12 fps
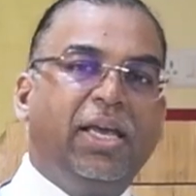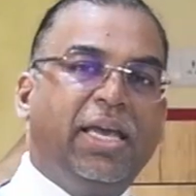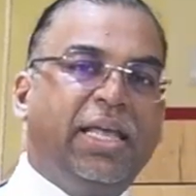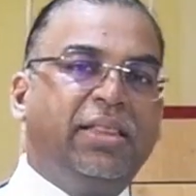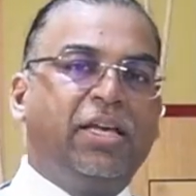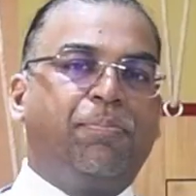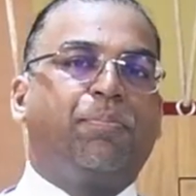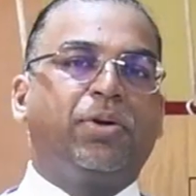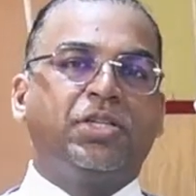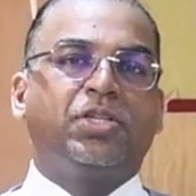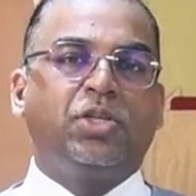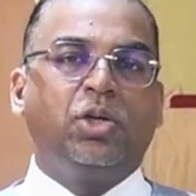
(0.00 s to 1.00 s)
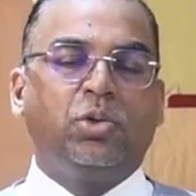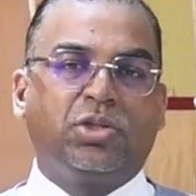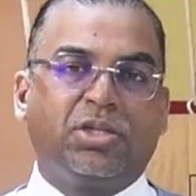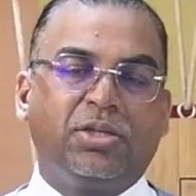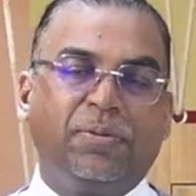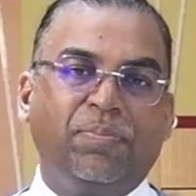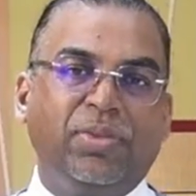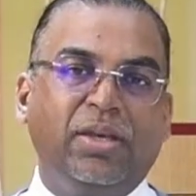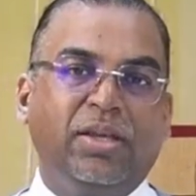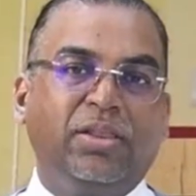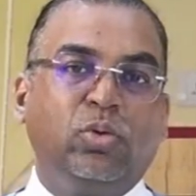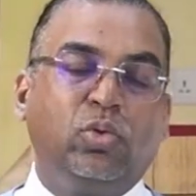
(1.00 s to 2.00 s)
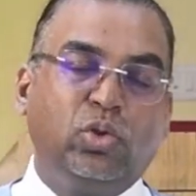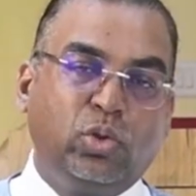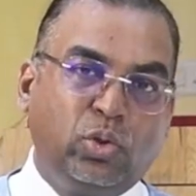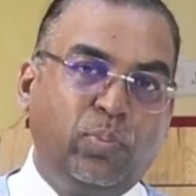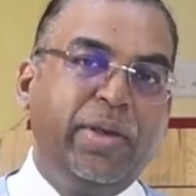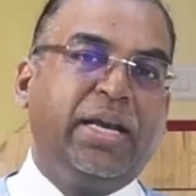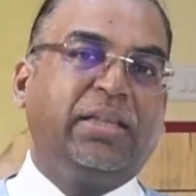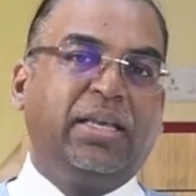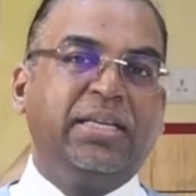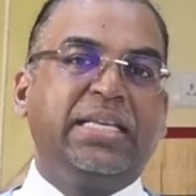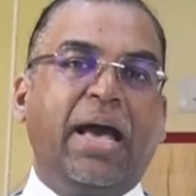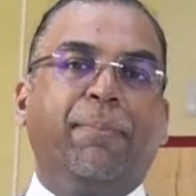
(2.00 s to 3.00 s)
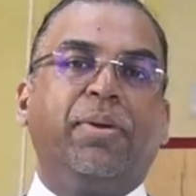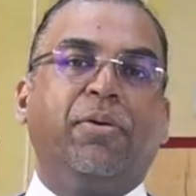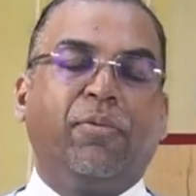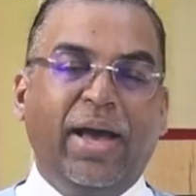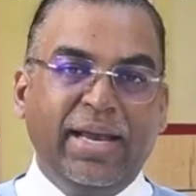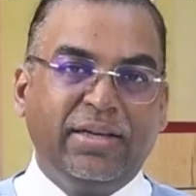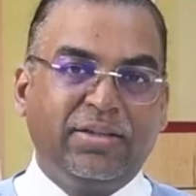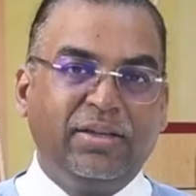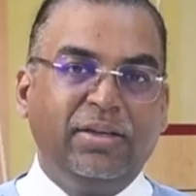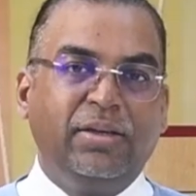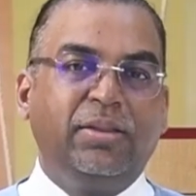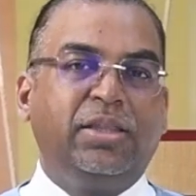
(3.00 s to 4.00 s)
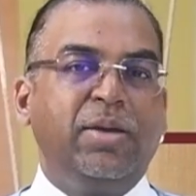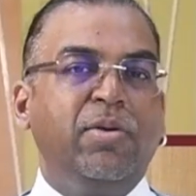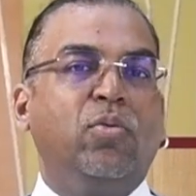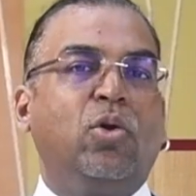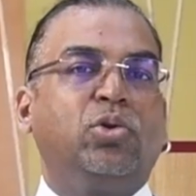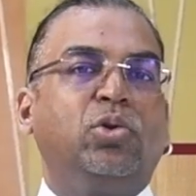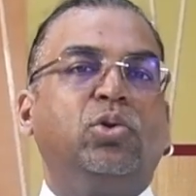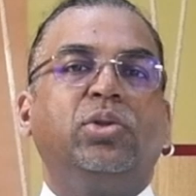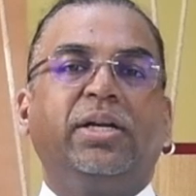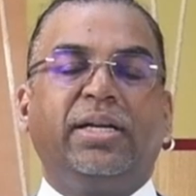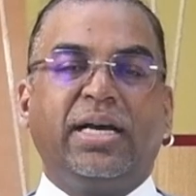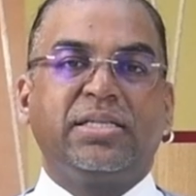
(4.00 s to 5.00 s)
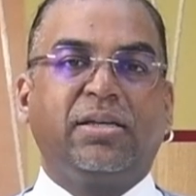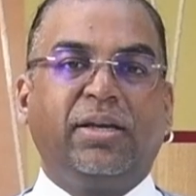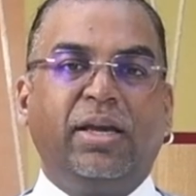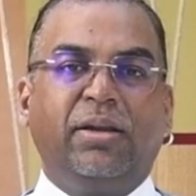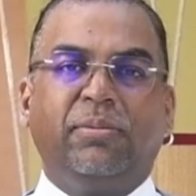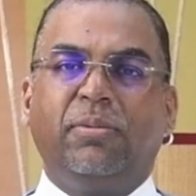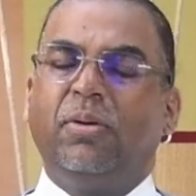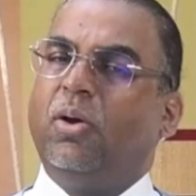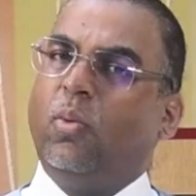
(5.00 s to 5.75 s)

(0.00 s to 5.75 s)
in their pursuit to make things happen right, they may want to do that task again.